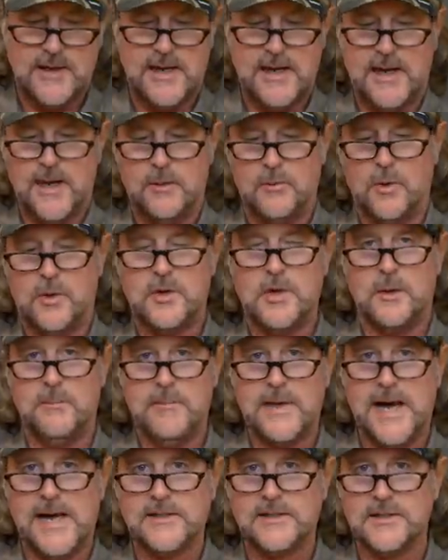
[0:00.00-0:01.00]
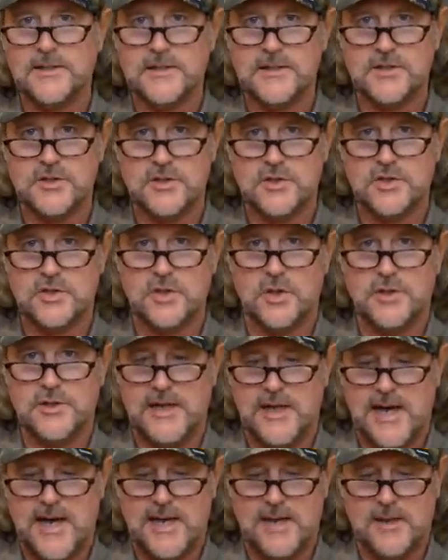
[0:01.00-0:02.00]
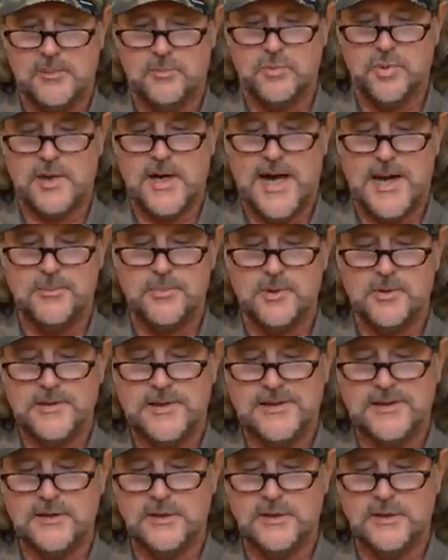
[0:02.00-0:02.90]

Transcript: And we'll come back to this and show you how to properly